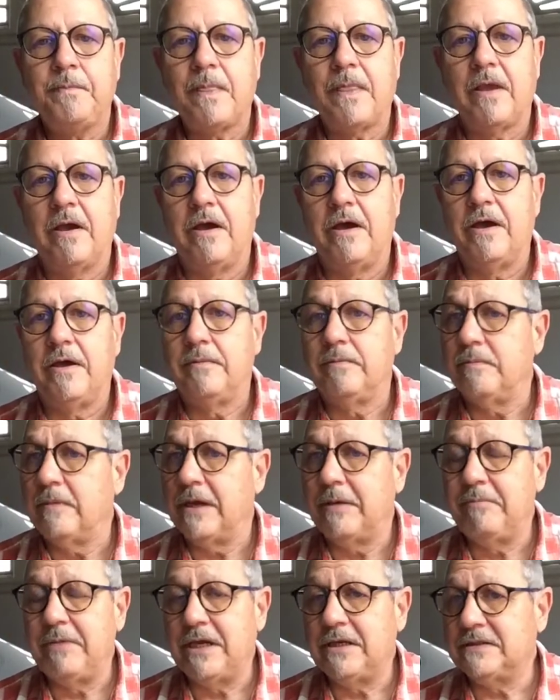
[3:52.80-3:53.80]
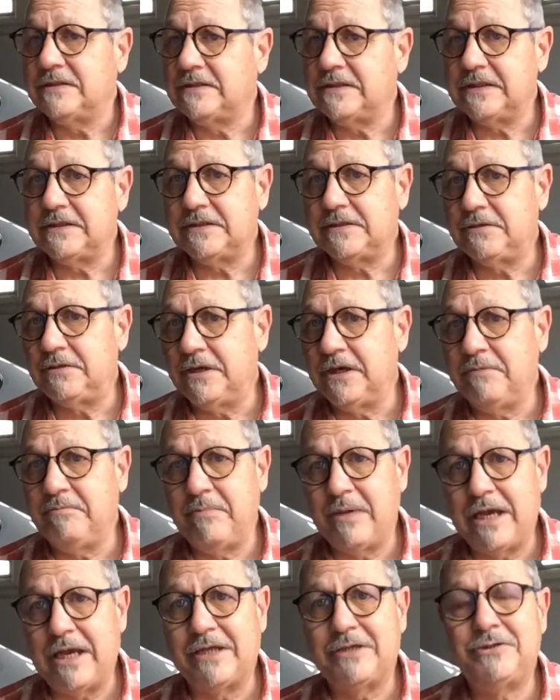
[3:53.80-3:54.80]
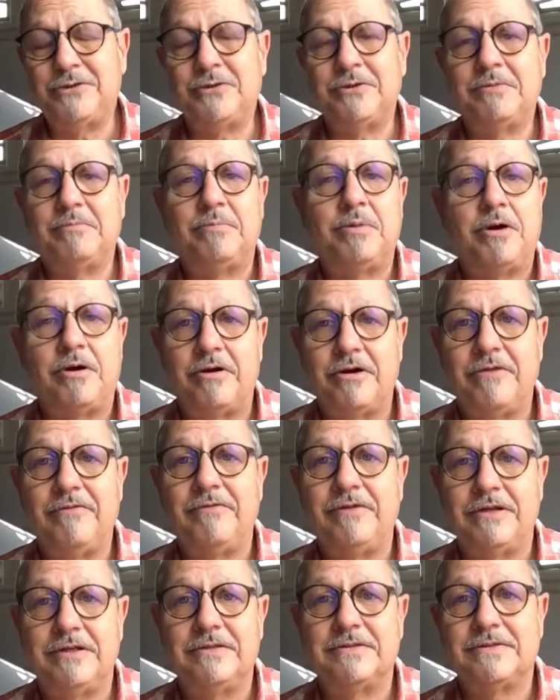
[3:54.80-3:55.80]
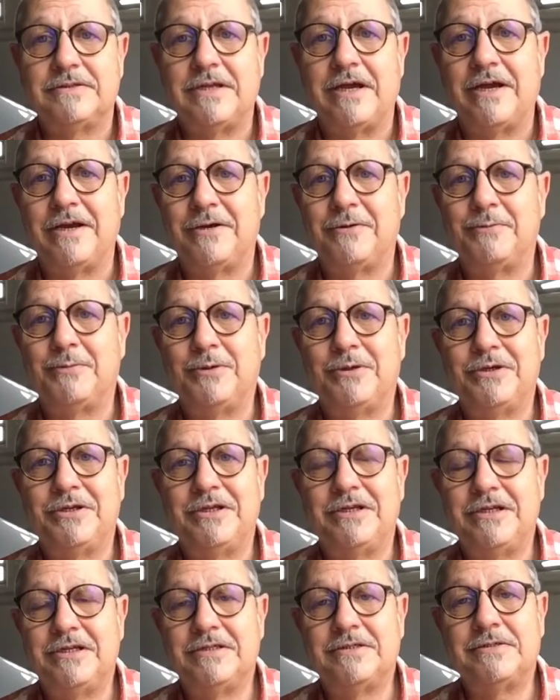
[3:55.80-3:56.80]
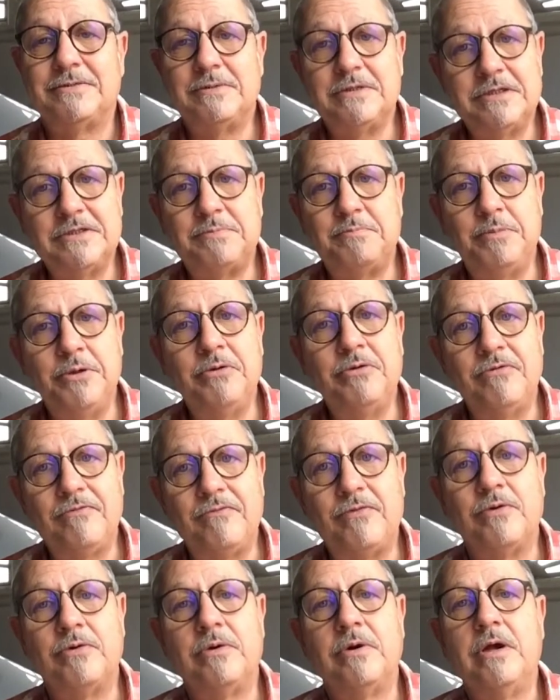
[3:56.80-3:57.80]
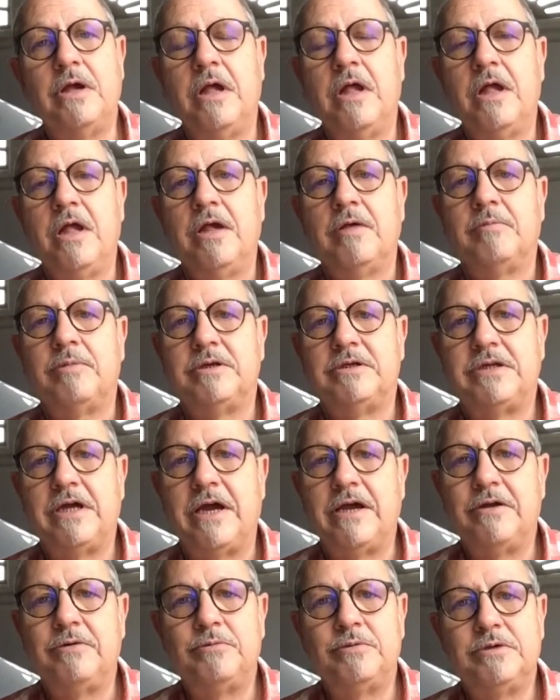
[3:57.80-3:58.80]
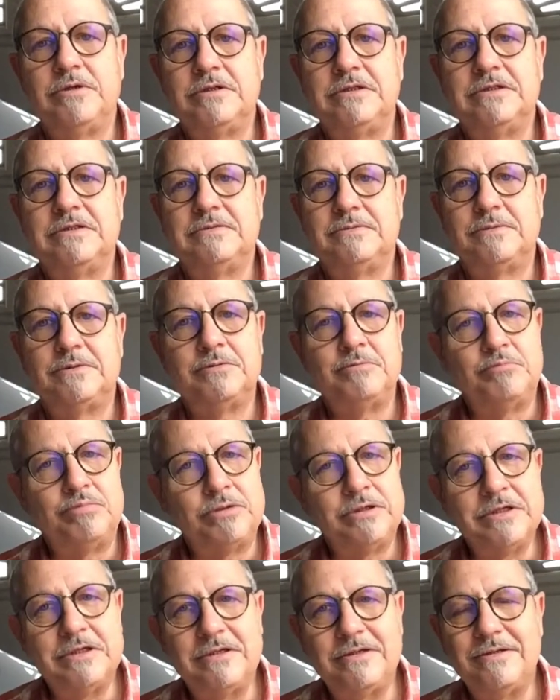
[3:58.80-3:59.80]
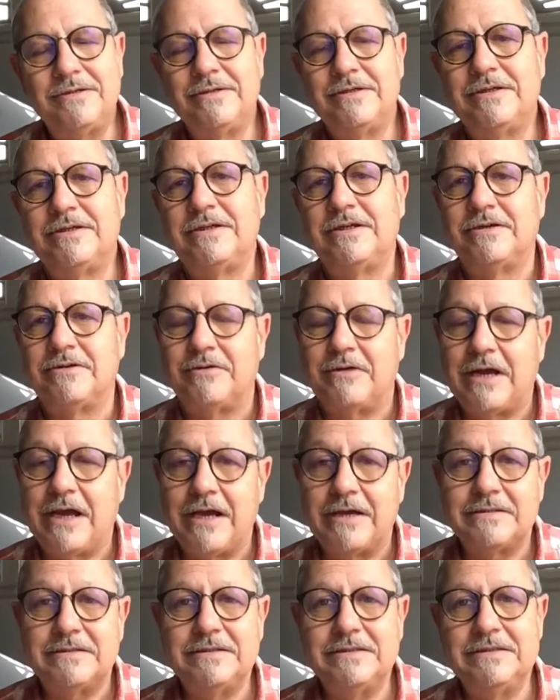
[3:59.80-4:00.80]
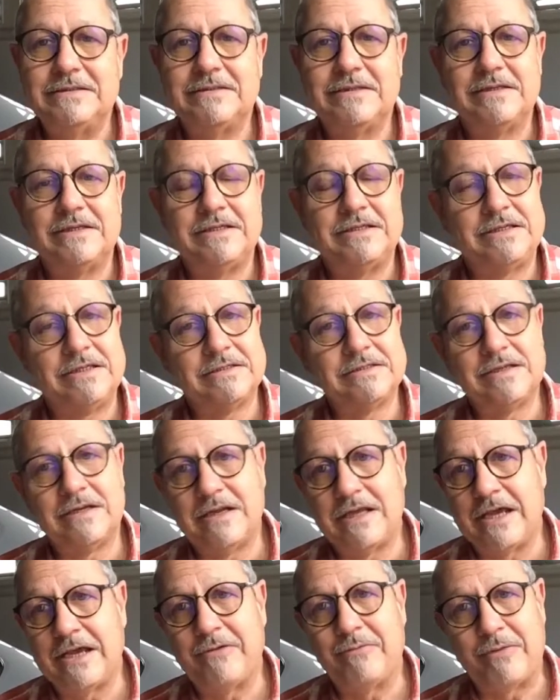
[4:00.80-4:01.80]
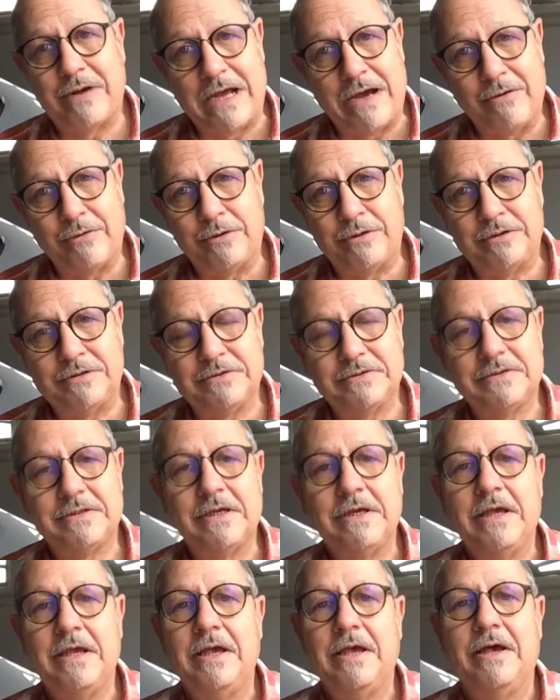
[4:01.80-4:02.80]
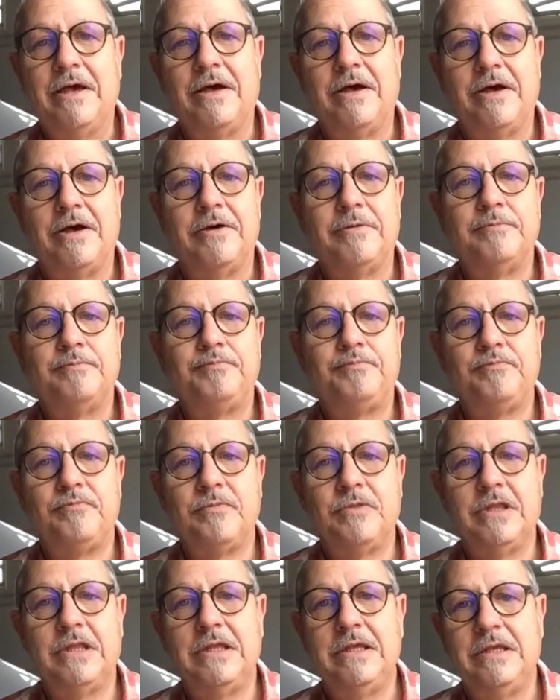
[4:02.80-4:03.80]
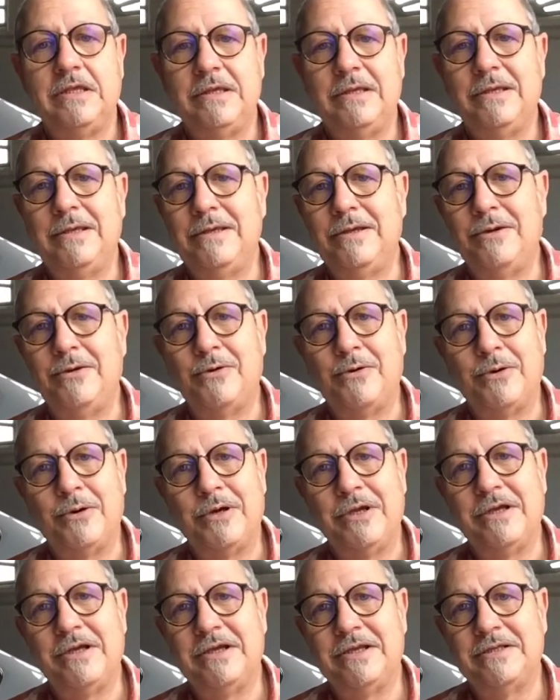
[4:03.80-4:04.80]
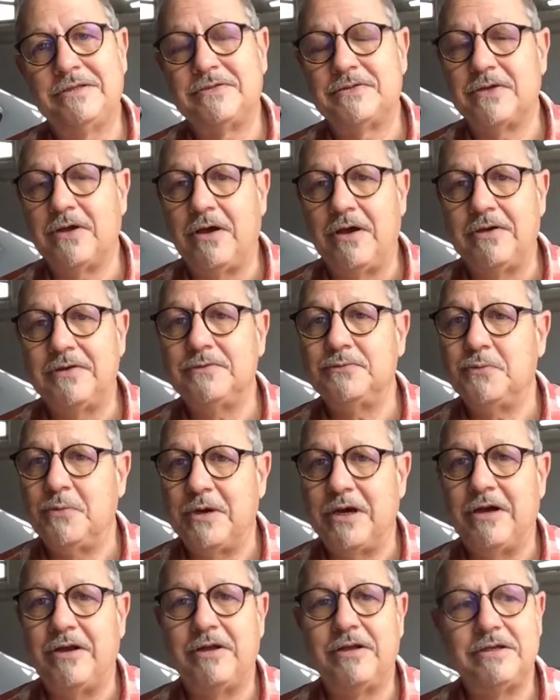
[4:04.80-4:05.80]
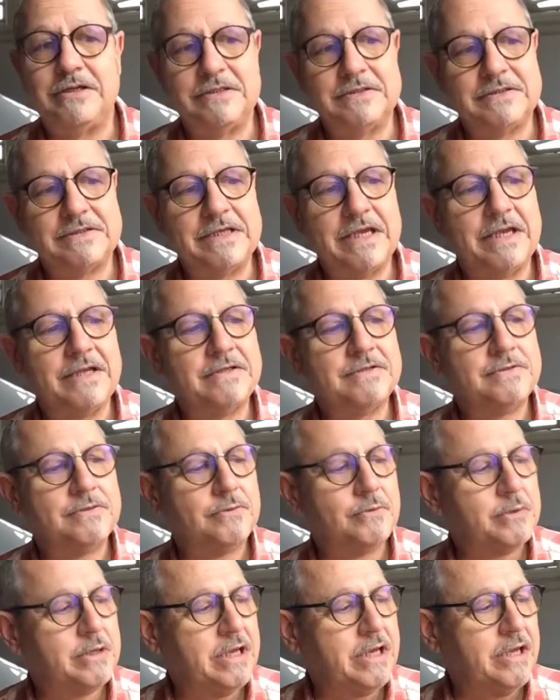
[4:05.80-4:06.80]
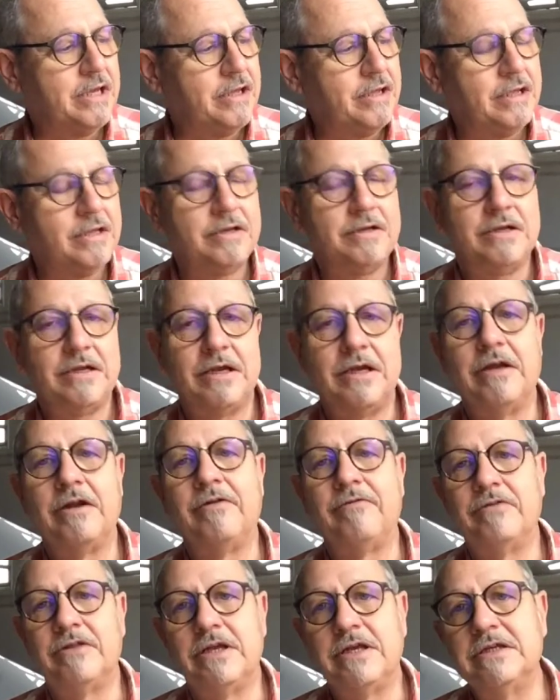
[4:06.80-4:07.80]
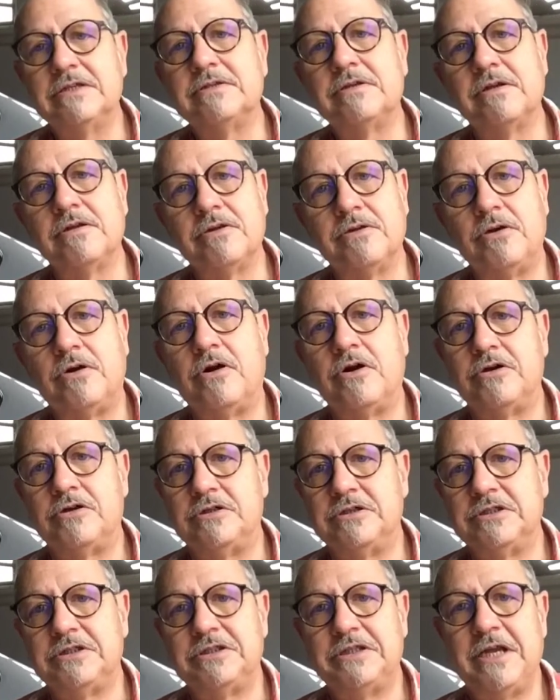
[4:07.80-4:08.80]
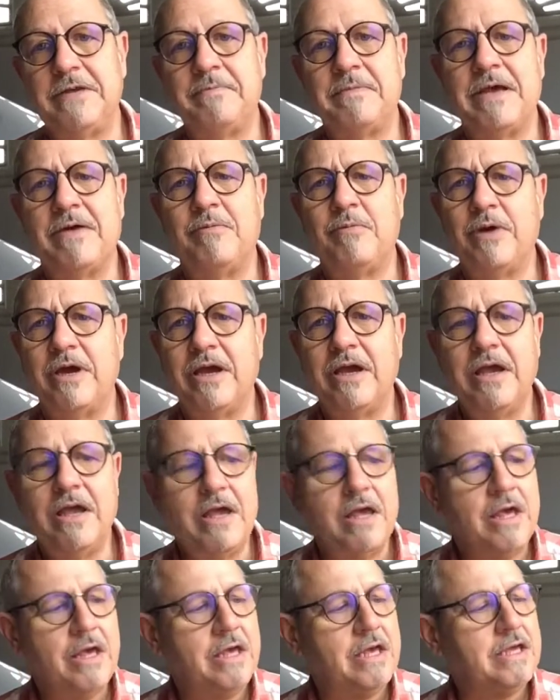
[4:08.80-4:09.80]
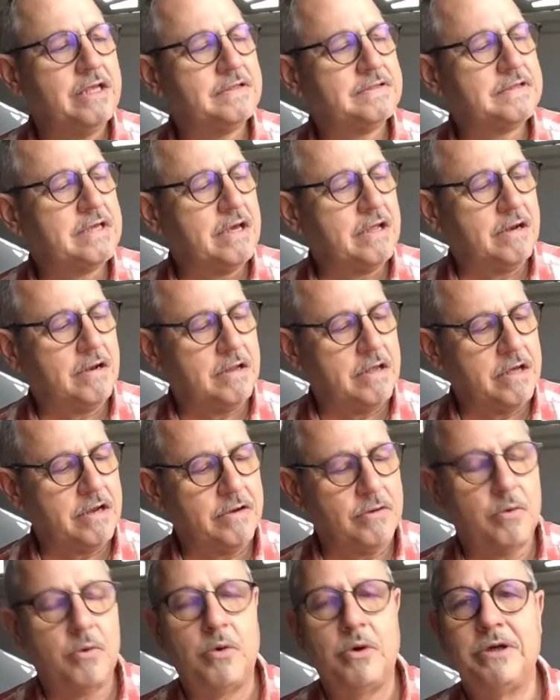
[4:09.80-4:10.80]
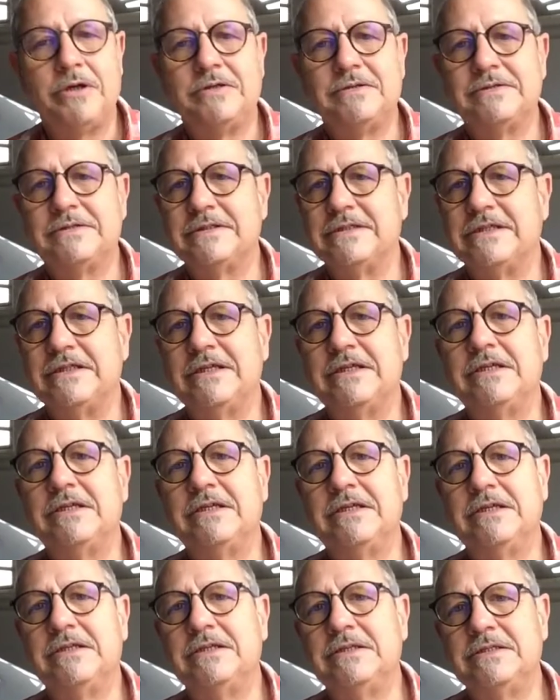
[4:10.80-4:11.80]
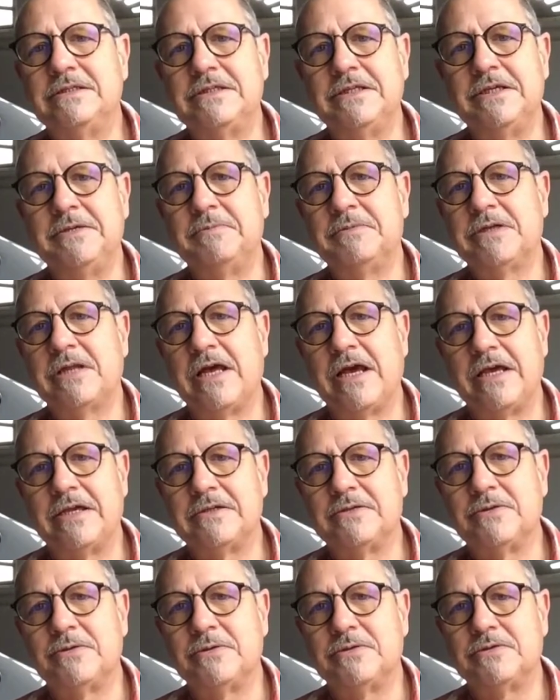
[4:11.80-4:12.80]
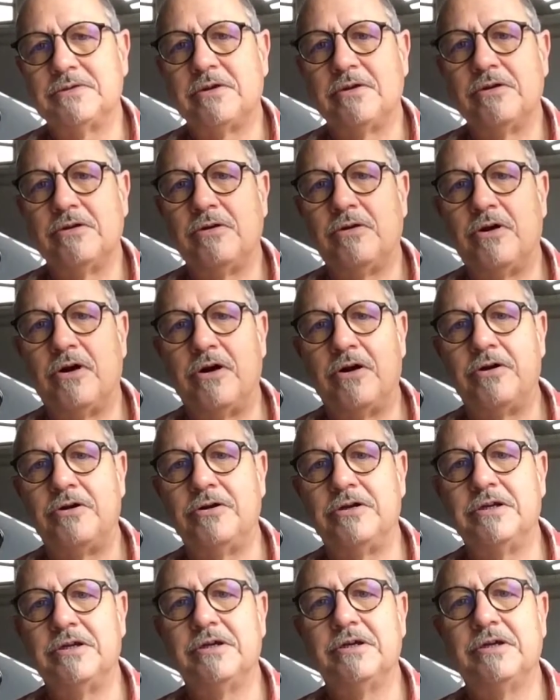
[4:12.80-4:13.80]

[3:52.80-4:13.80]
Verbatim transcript: um, I made a six string banjo and part of it is tiger wood and it's it's beautiful. But tiger wood is real brittle it cracks easily. It doesn't like routers. Um, you know, it, it, saws well and it sands okay and, and everything. It's a little harder to shape that way. It's got a lot of oils in it, it seems like, so it's a little harder to,